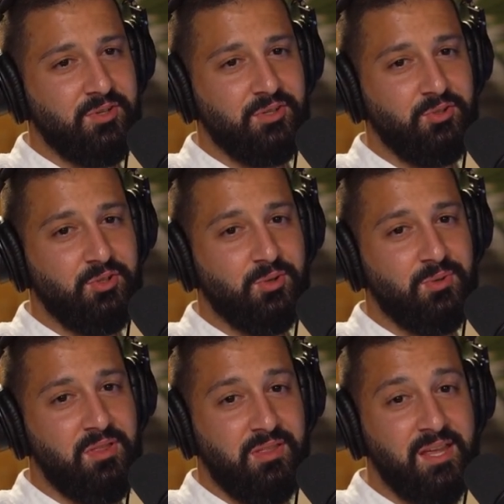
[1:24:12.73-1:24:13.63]
or you
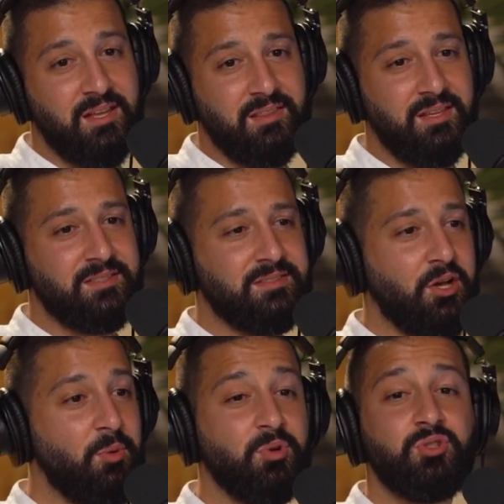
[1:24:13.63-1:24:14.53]
don't think
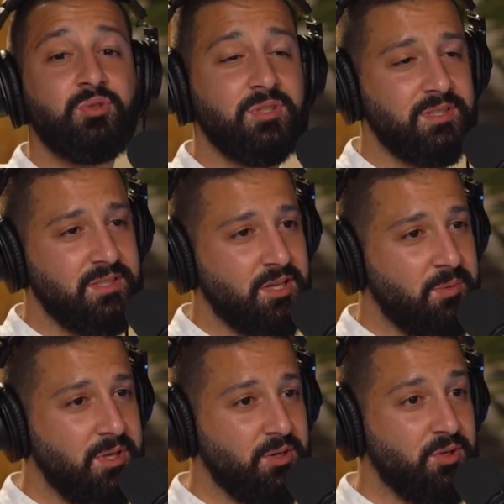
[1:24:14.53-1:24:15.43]
this opportunity
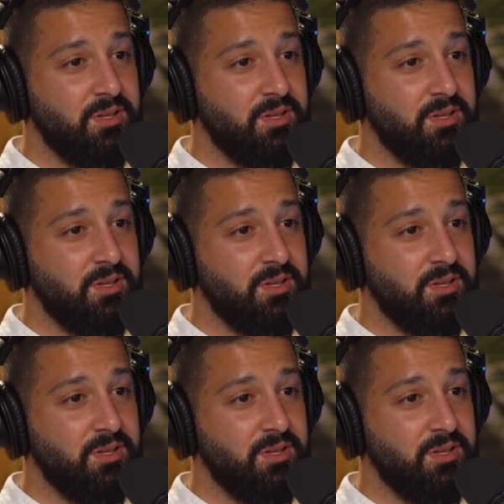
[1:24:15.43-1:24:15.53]
coming,